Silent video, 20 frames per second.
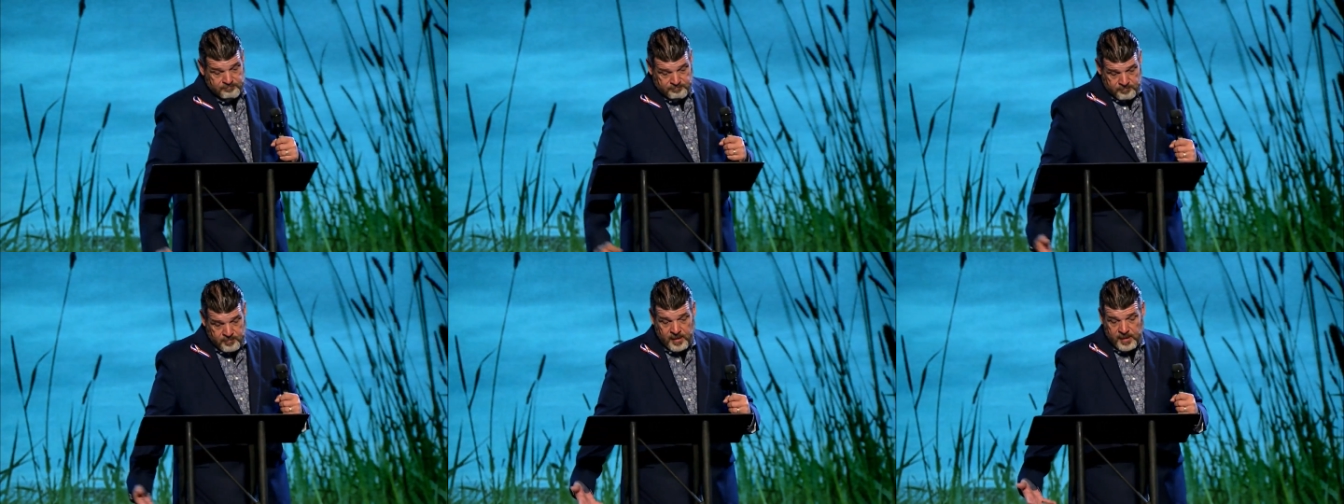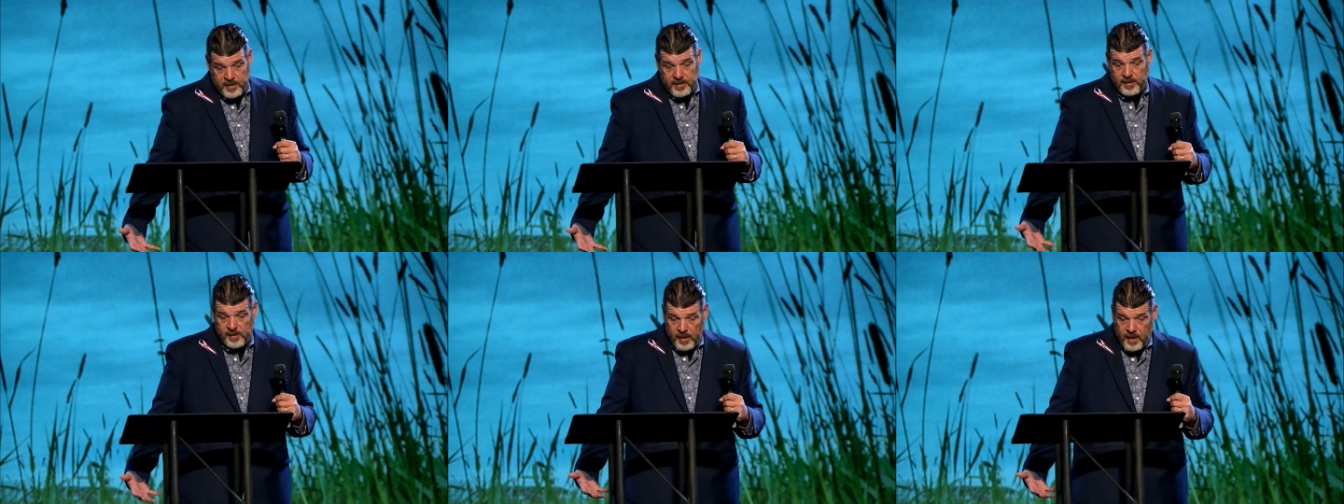
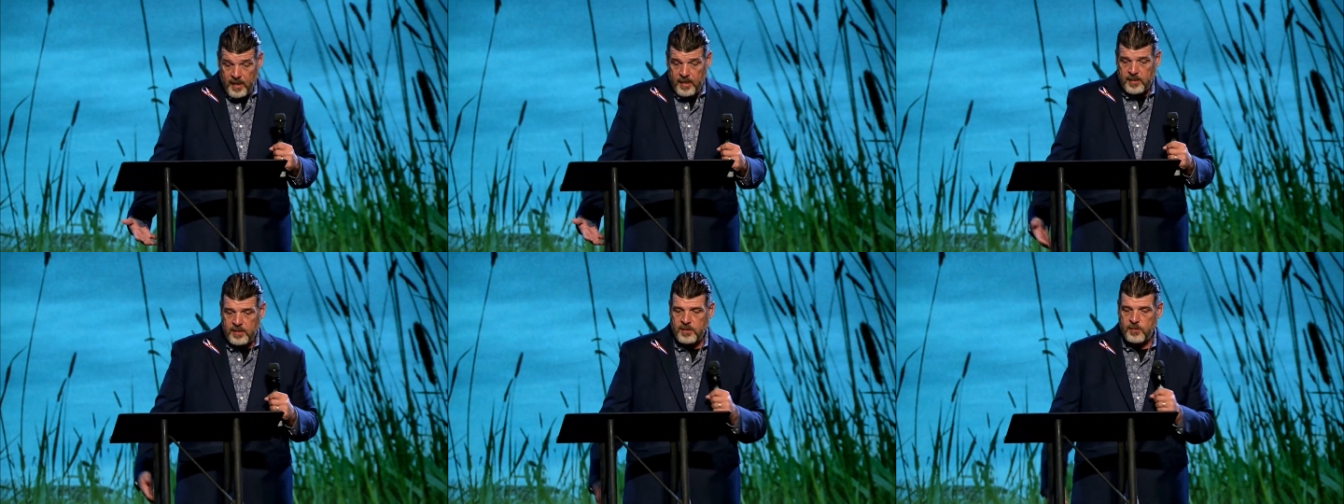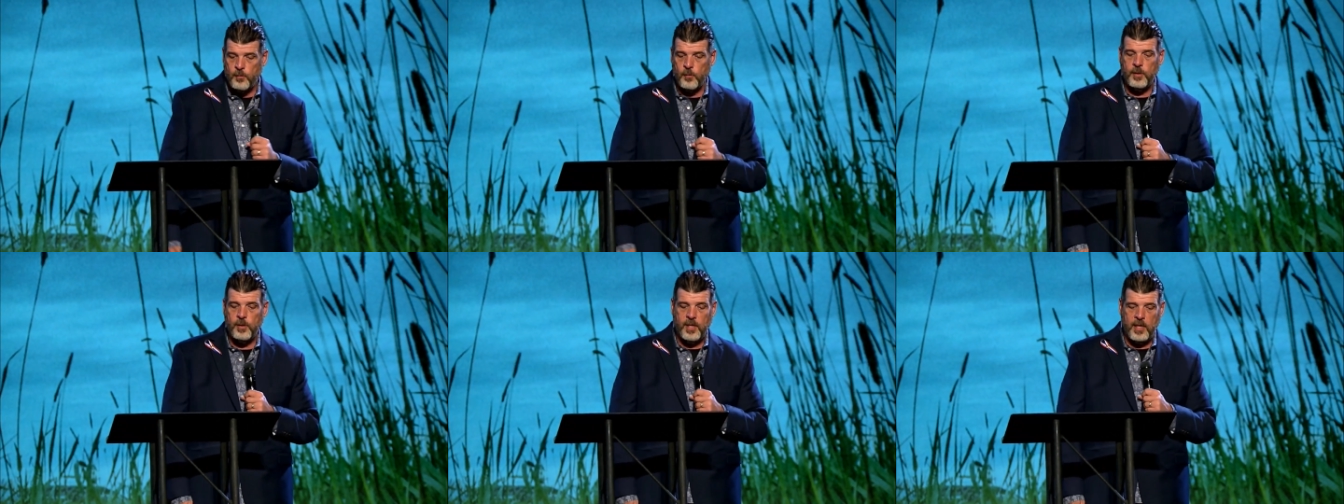this
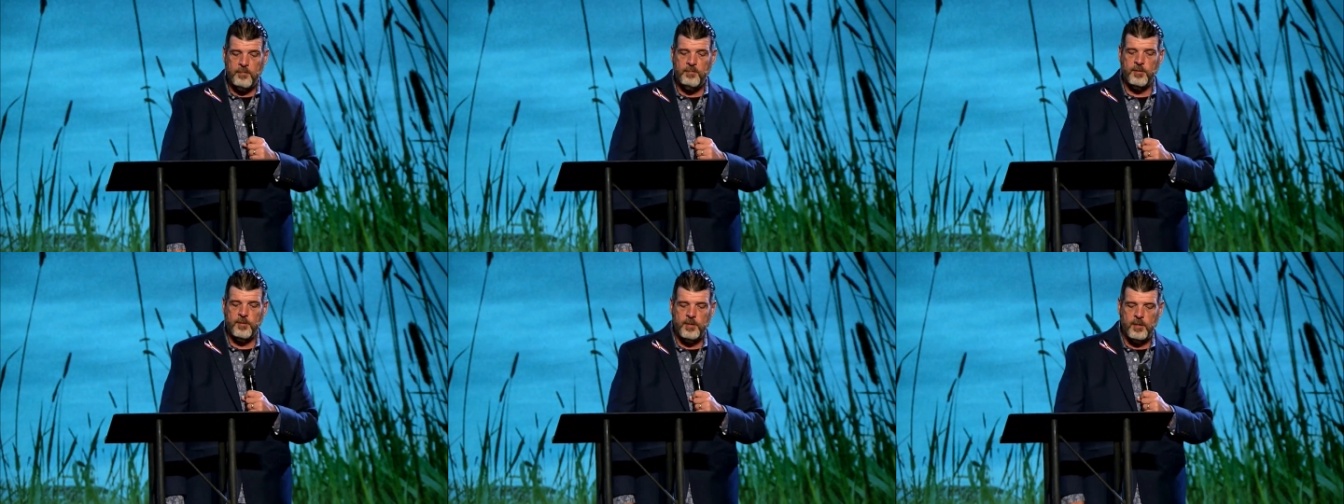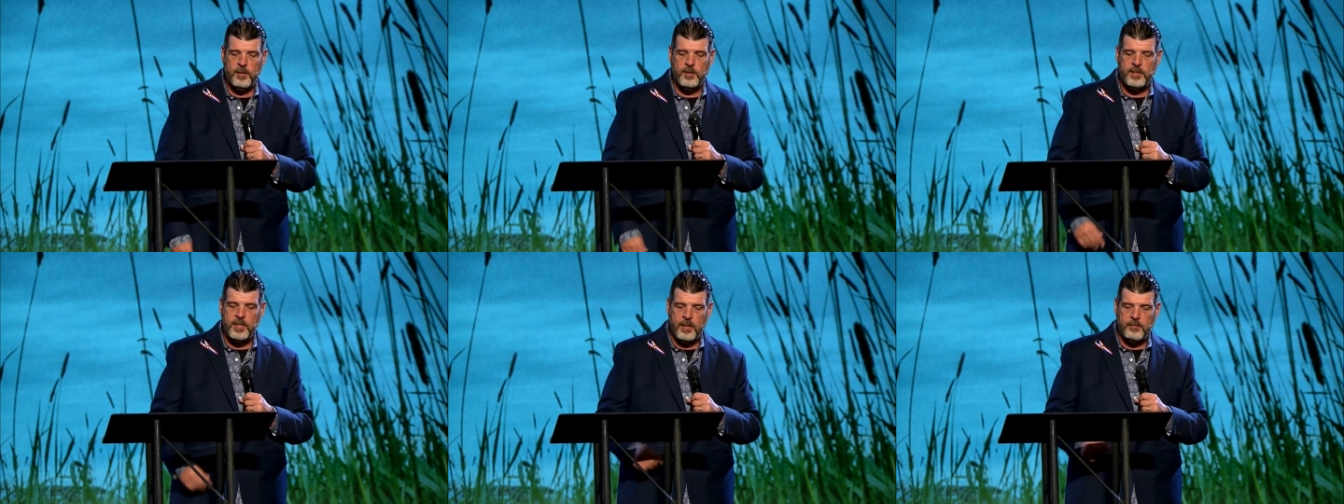list will keep you
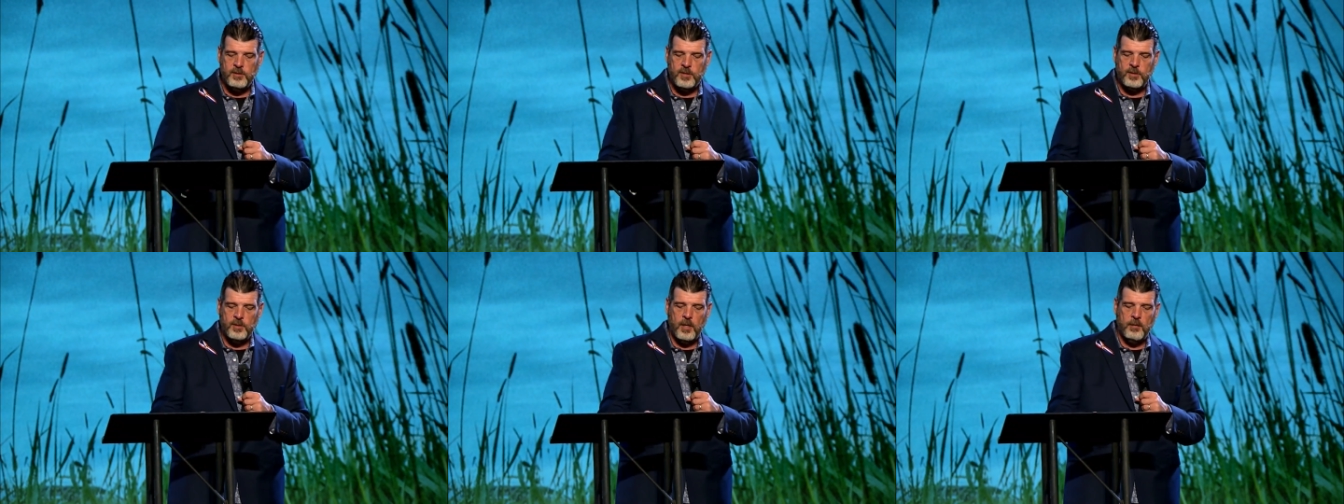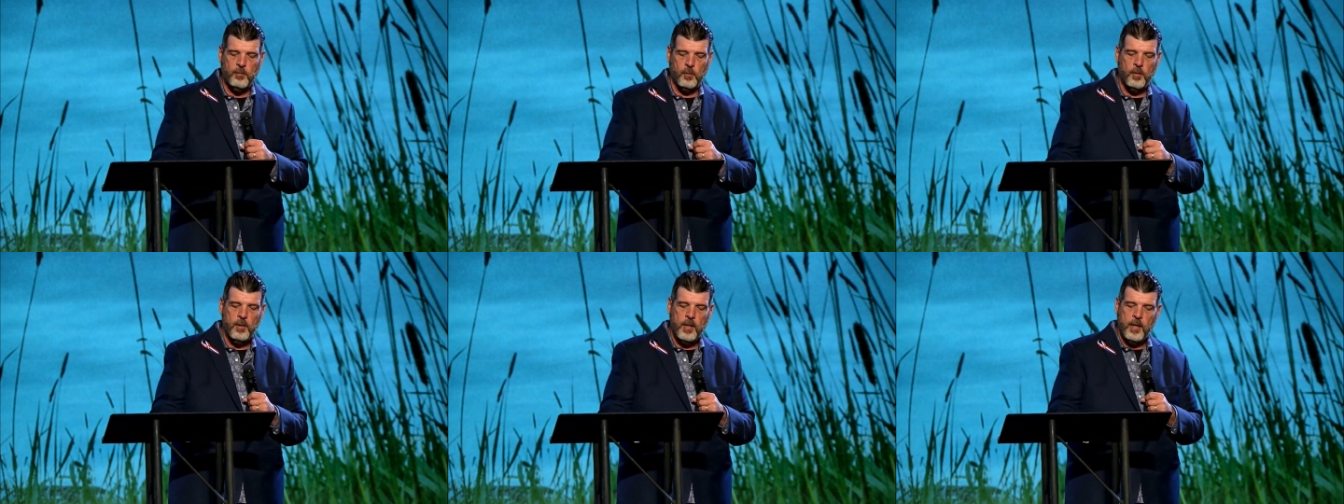during times of
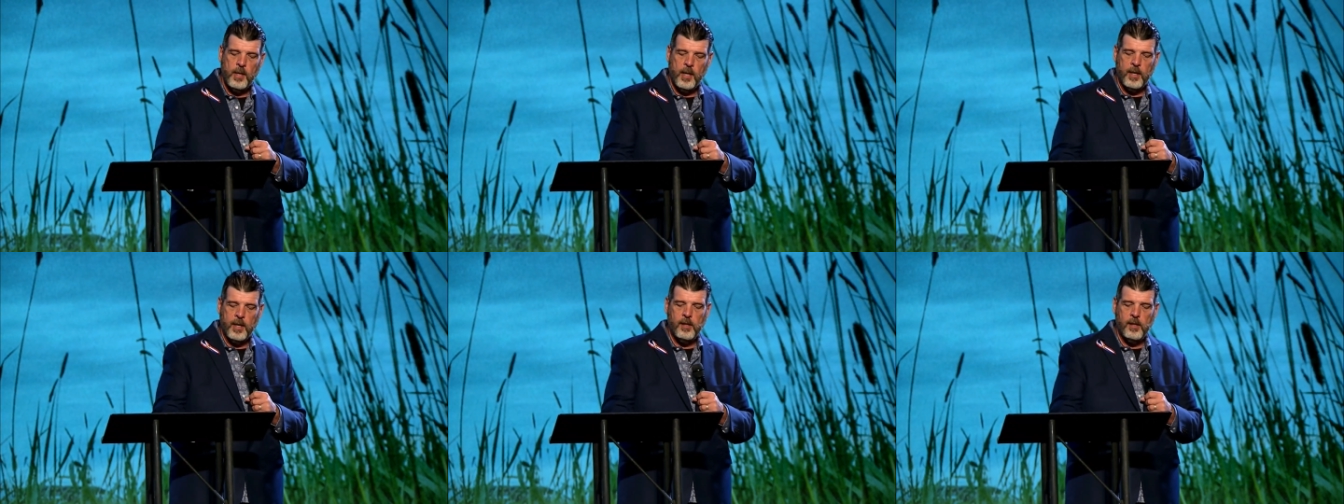trouble. In